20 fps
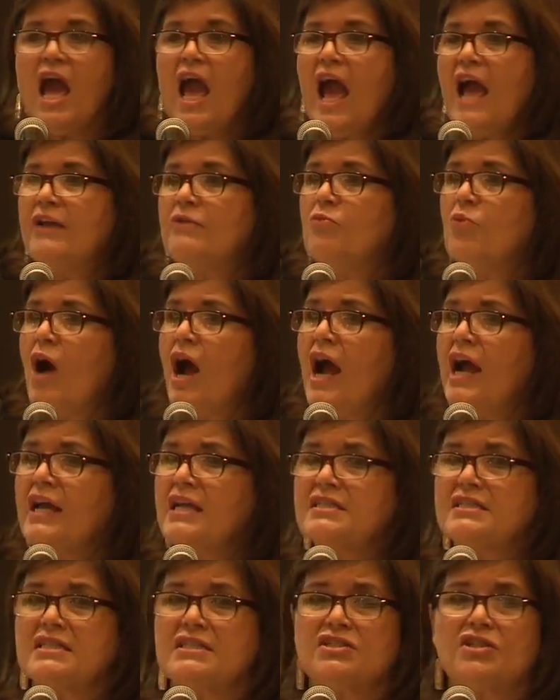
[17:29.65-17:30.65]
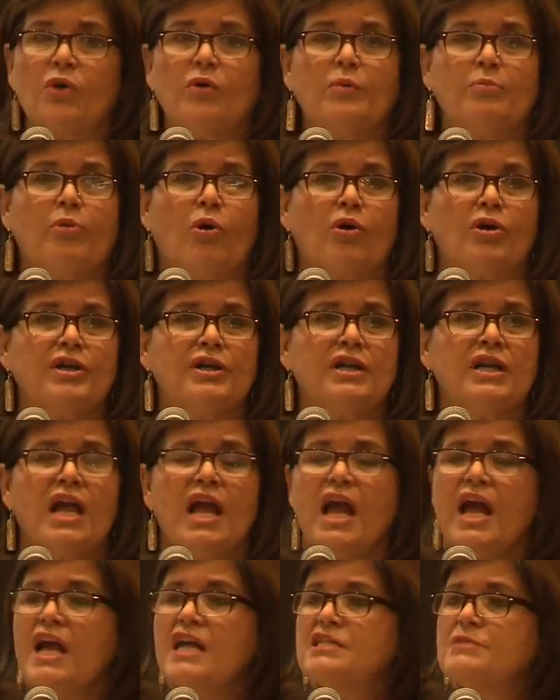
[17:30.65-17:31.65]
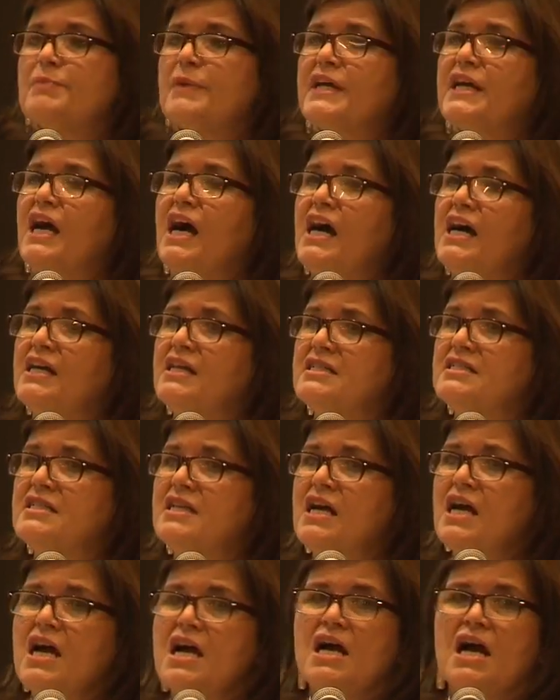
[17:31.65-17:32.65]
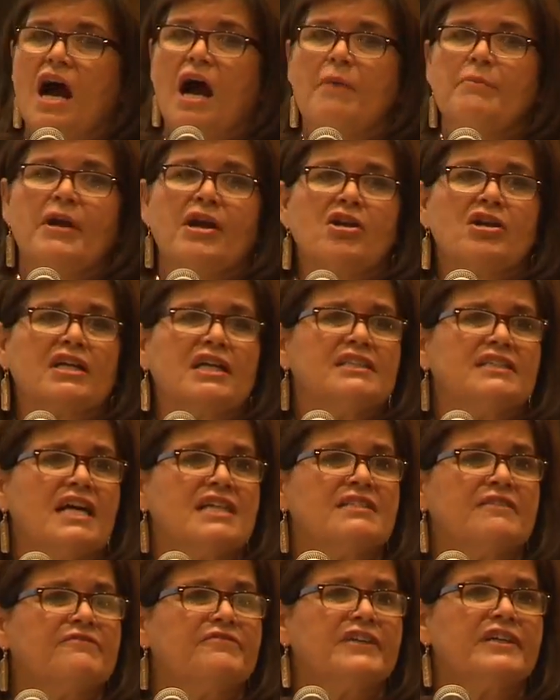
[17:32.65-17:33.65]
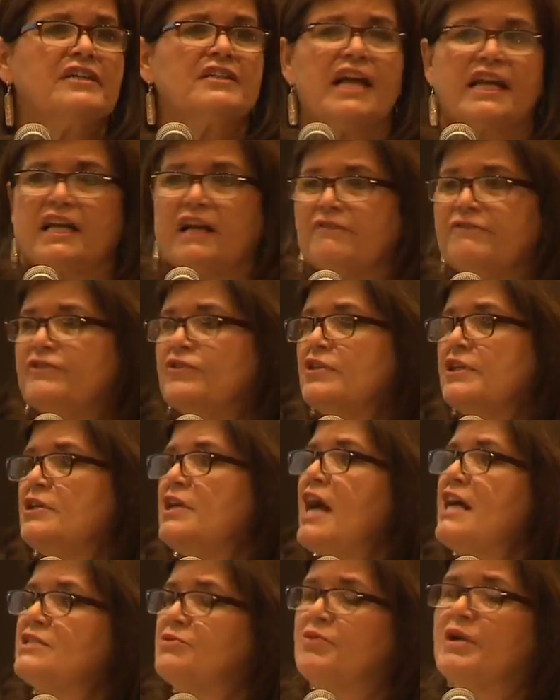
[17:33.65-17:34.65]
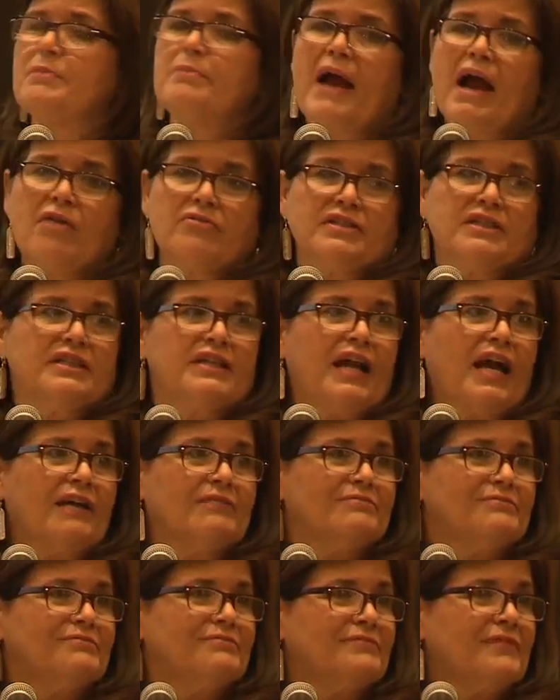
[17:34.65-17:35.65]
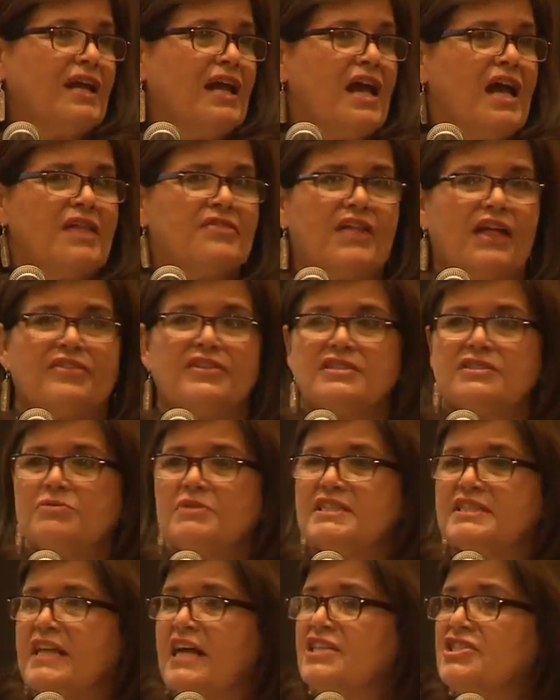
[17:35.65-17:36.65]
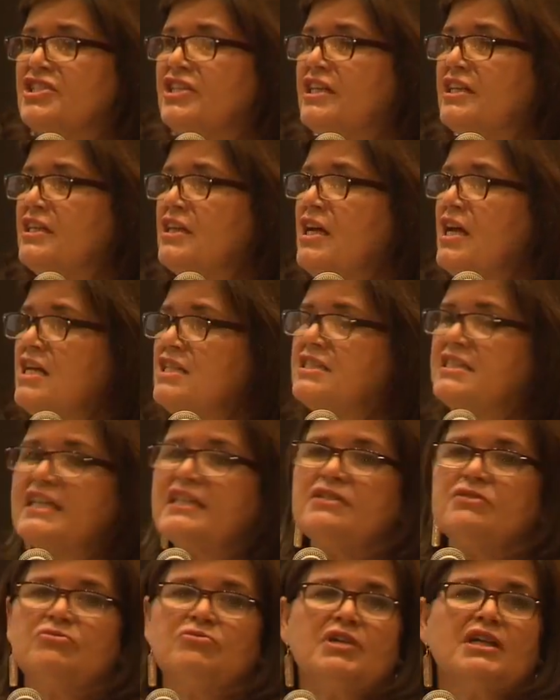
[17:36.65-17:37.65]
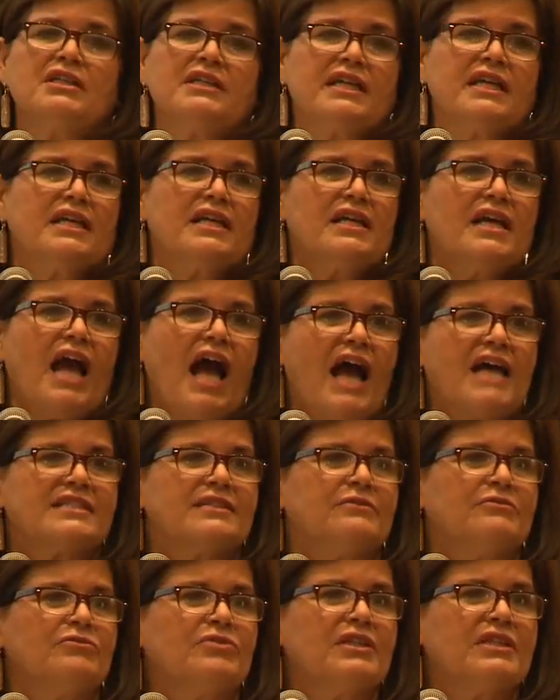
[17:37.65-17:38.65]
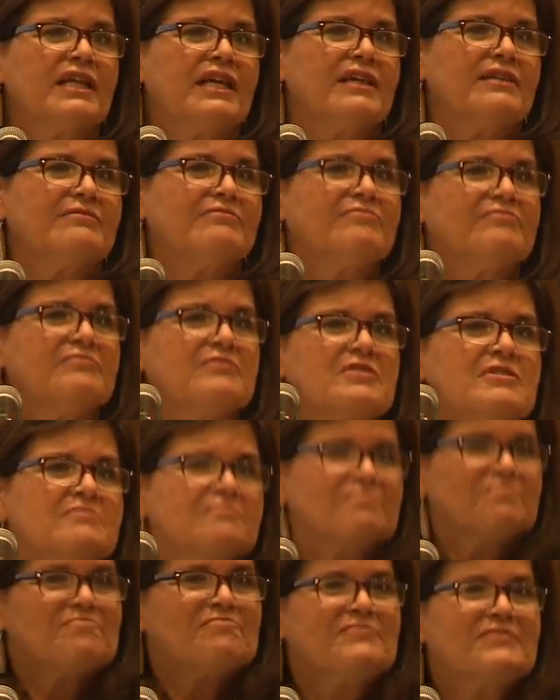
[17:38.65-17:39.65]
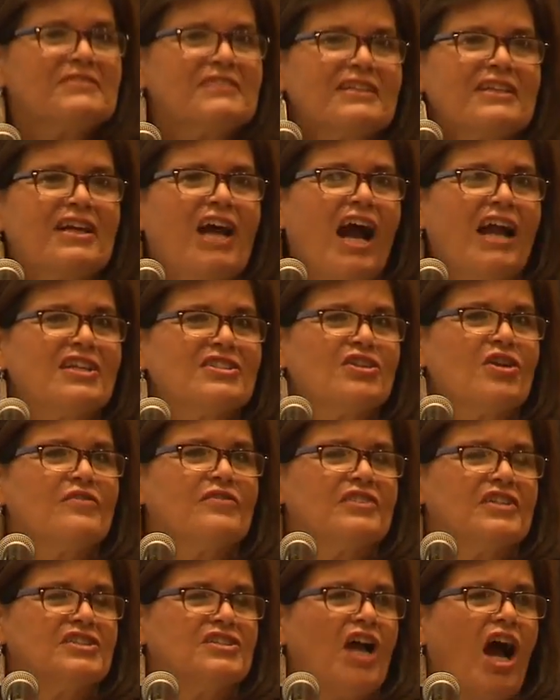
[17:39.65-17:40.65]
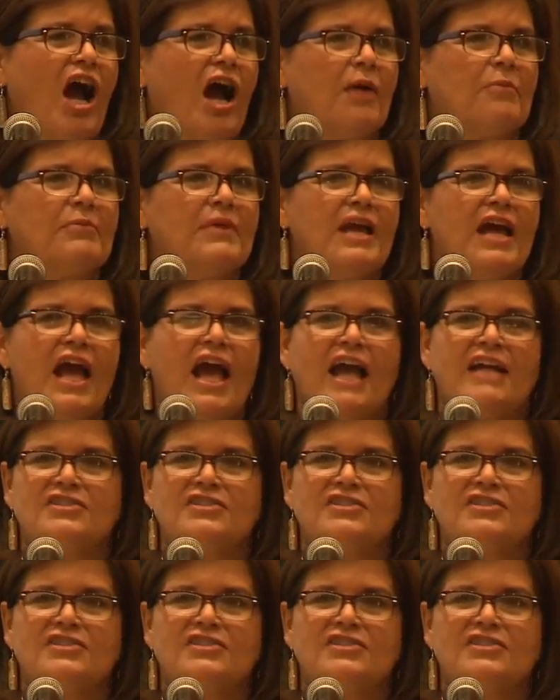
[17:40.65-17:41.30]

And why is it so important? It's because America doesn't feel like it fully has rebounded yet. That this recession hasn't really got us over the top.